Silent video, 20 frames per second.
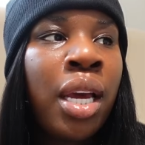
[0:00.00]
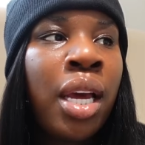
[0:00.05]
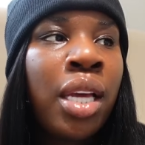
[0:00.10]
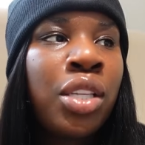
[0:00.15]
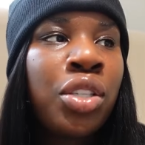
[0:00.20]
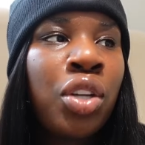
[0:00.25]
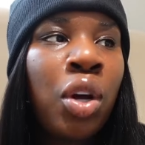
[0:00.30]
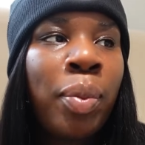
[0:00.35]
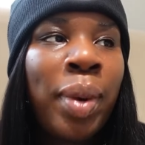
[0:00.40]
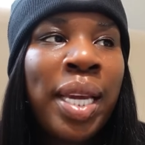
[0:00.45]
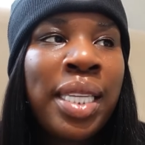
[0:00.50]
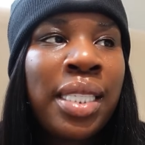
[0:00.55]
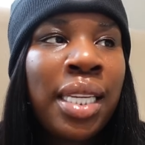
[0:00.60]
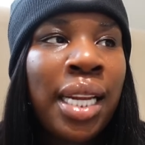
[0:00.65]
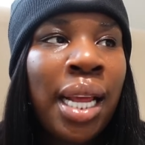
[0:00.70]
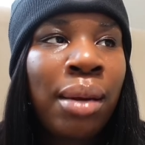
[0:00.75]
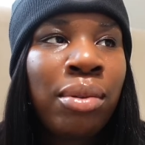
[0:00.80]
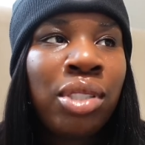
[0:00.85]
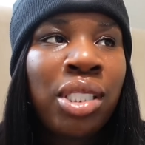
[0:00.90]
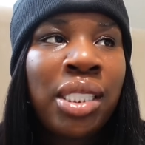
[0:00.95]
So
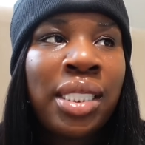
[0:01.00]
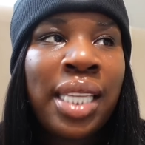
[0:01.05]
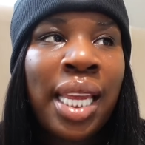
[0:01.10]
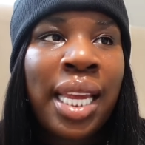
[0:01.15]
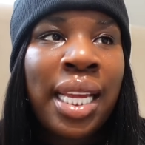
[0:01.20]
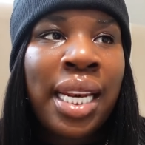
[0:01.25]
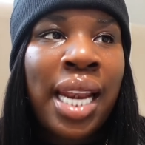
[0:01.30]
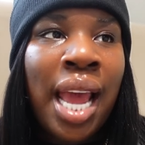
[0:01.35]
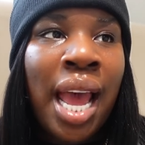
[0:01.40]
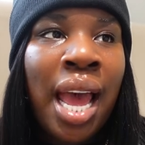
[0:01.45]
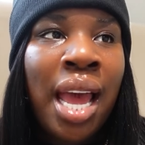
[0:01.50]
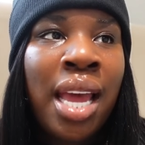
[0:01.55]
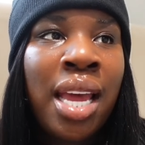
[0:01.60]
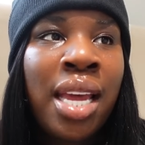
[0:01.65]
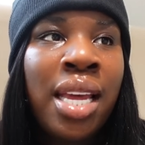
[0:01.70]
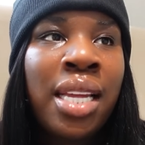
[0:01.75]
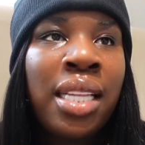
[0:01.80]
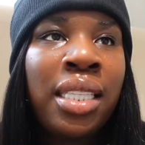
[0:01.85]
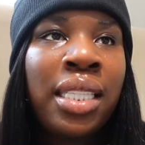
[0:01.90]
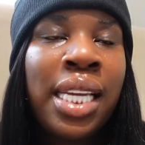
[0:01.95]
basically, I was just saying that
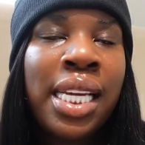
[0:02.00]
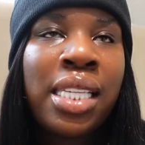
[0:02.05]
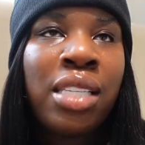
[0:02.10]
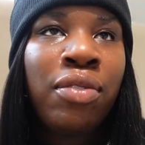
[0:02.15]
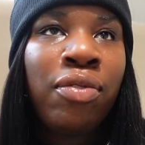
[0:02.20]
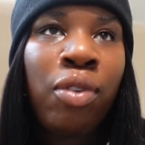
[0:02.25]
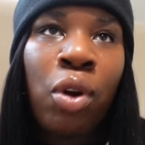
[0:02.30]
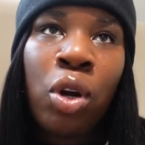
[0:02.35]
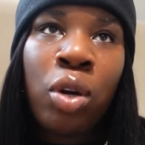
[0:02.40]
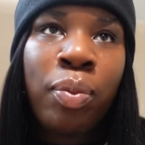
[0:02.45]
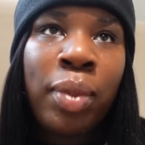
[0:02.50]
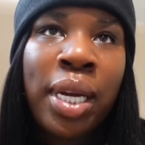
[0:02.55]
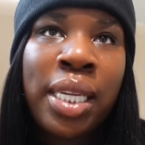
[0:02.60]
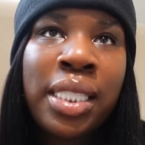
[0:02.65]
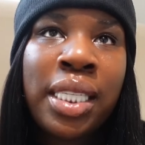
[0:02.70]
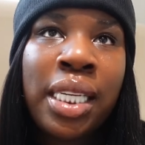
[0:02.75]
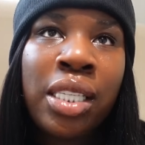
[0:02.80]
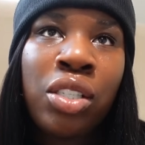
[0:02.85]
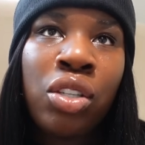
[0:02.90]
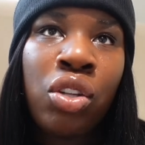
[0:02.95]
this
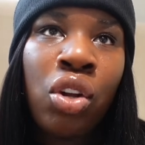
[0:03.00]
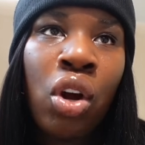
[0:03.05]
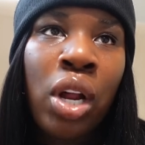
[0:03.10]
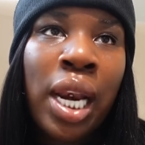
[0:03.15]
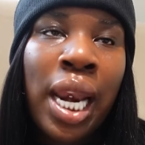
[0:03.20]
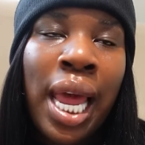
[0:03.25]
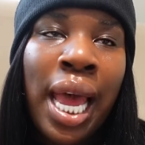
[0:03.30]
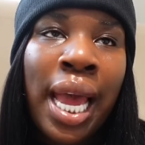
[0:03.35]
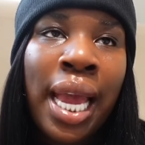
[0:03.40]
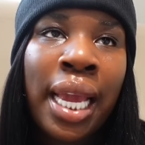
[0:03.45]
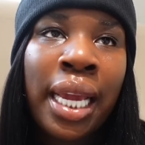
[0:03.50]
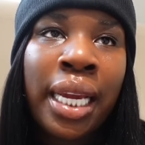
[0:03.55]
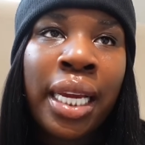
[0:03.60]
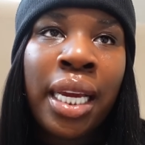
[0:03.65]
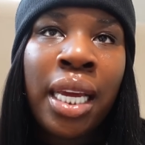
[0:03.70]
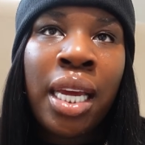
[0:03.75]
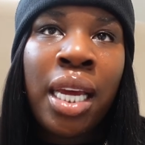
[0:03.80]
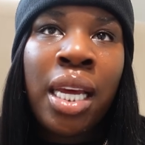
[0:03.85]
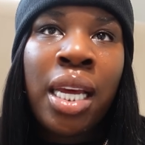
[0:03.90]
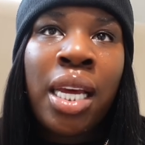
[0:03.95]
Vlogmas is not
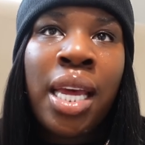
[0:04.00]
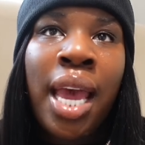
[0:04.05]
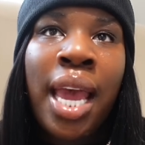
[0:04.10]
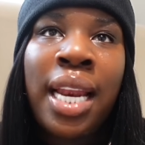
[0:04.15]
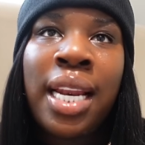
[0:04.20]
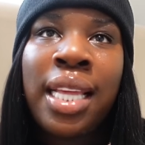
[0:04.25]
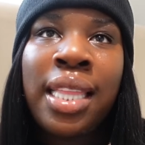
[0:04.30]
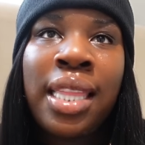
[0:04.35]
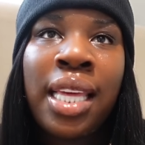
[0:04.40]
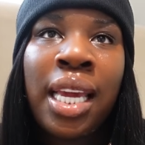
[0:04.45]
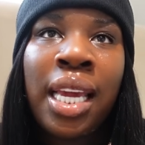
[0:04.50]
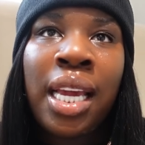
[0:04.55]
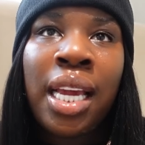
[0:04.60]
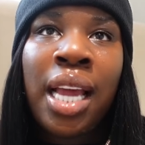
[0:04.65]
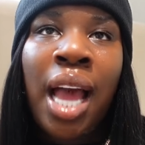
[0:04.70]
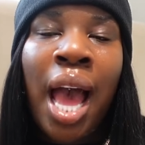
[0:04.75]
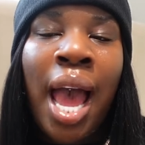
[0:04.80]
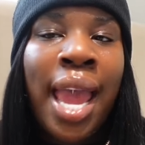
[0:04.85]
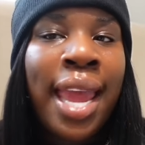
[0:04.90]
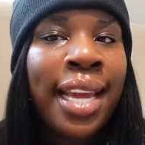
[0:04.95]
like anything
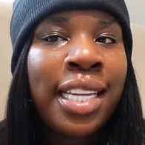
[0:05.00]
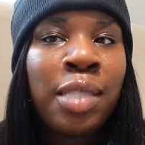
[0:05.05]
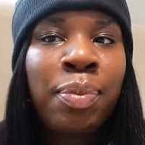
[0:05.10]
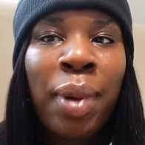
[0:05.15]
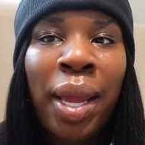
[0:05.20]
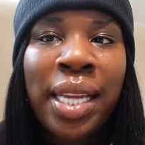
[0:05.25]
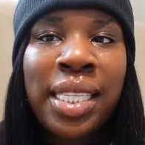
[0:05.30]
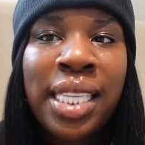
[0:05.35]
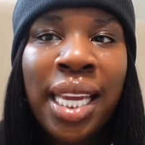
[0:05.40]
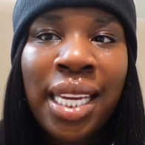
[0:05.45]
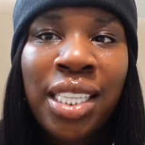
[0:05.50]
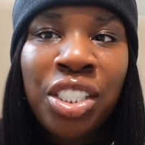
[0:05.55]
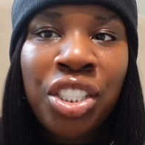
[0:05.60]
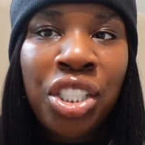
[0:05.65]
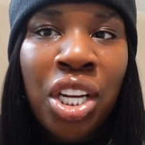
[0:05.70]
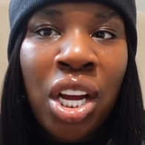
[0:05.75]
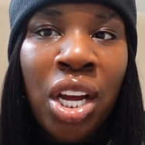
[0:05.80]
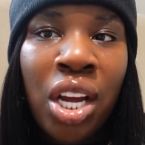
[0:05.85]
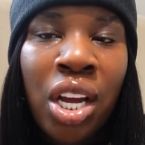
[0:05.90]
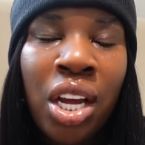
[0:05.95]
high
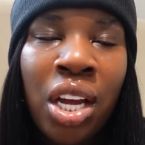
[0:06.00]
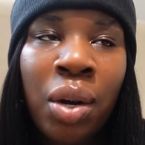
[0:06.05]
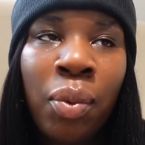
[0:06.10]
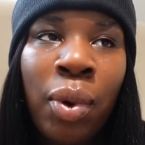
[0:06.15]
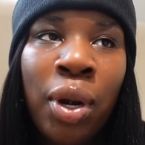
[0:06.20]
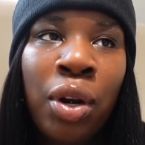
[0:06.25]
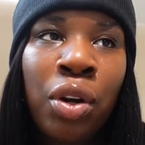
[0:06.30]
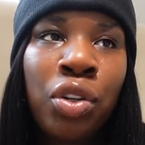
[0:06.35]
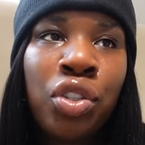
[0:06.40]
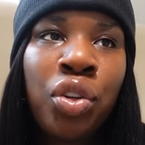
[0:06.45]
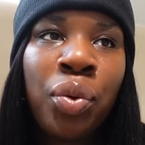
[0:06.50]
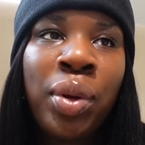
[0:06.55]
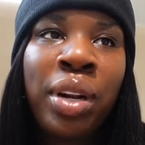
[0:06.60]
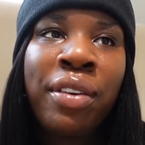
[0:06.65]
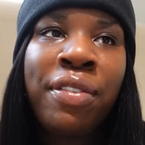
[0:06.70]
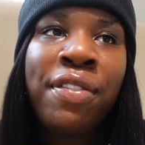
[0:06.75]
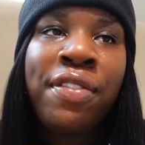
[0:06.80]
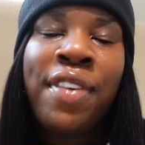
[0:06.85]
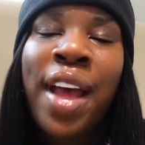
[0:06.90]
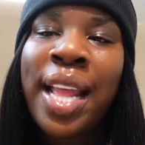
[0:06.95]
expectation. We're not doing a
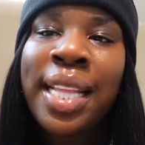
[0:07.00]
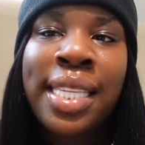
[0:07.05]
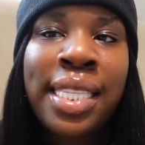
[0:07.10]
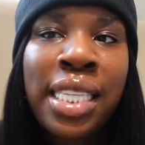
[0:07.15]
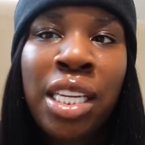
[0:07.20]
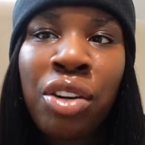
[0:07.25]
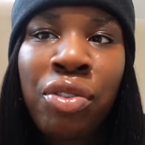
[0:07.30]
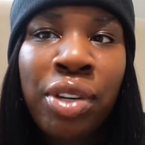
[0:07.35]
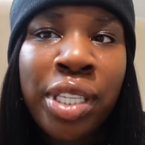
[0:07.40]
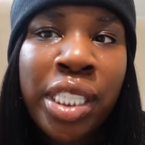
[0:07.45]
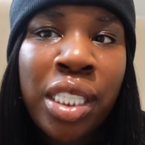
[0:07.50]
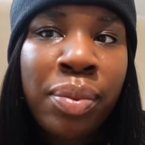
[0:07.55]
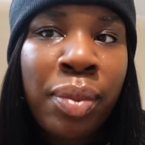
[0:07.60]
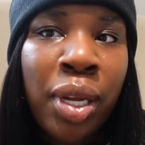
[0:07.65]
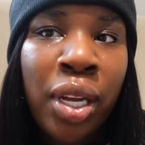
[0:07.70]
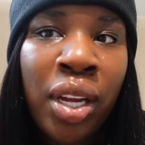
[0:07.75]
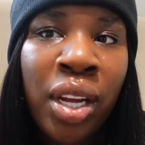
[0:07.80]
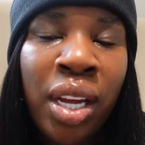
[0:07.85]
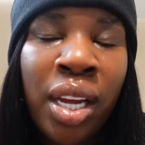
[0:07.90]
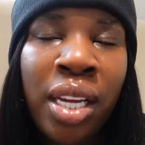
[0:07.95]
fancy
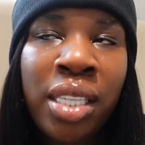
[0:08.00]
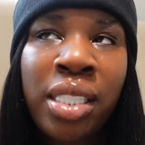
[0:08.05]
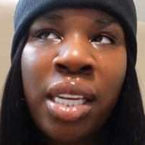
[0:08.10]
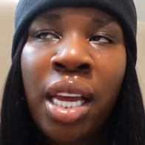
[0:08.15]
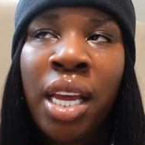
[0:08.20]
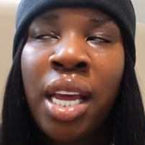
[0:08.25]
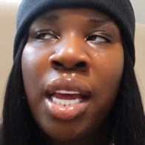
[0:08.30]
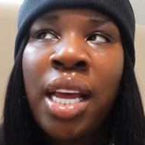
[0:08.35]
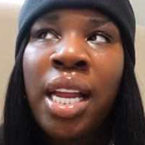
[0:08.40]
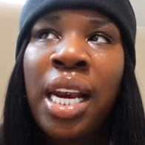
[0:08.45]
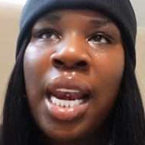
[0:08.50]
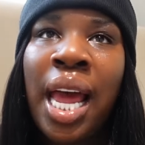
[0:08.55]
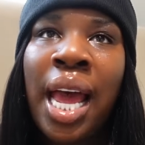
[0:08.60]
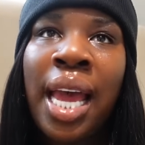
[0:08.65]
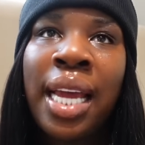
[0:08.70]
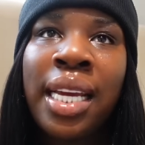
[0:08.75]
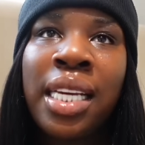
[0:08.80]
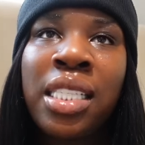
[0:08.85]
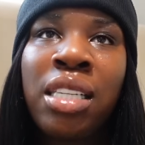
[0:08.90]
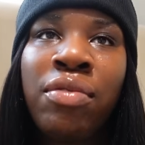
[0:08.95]
Christmas.
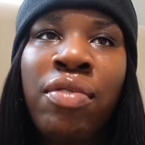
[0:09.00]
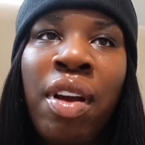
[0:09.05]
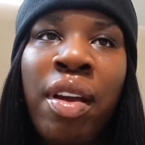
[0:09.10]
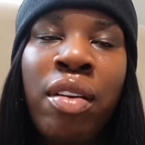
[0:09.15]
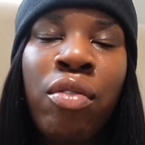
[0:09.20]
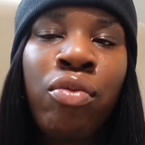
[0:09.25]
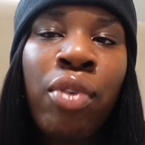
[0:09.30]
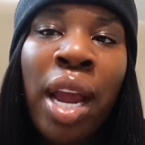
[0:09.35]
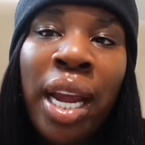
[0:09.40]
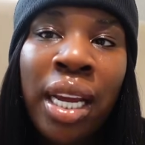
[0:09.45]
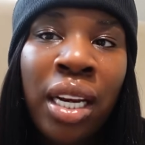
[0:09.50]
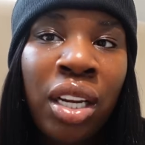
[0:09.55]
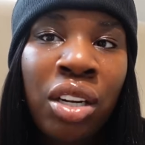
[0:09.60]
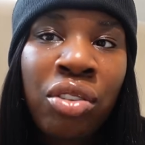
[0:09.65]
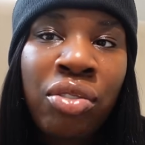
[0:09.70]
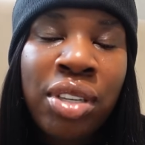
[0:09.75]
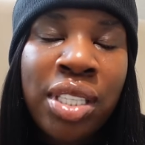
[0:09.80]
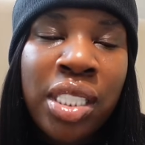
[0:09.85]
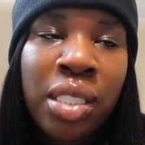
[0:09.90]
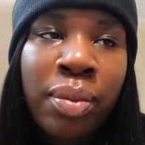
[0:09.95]
Like, it's a very regular
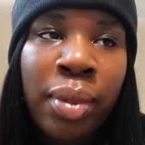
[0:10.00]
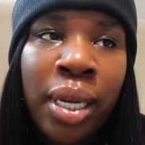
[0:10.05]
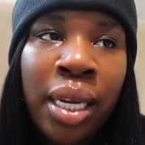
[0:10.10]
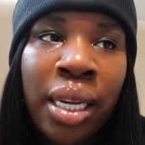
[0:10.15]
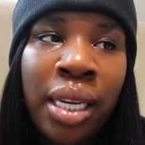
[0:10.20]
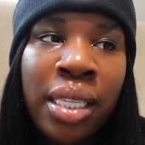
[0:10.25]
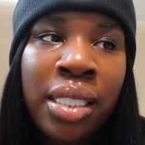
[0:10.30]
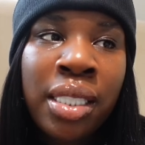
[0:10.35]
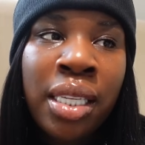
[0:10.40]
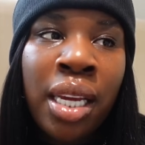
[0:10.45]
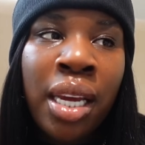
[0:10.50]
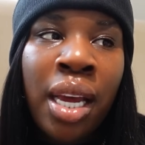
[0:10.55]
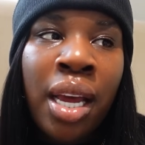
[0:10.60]
Christmas.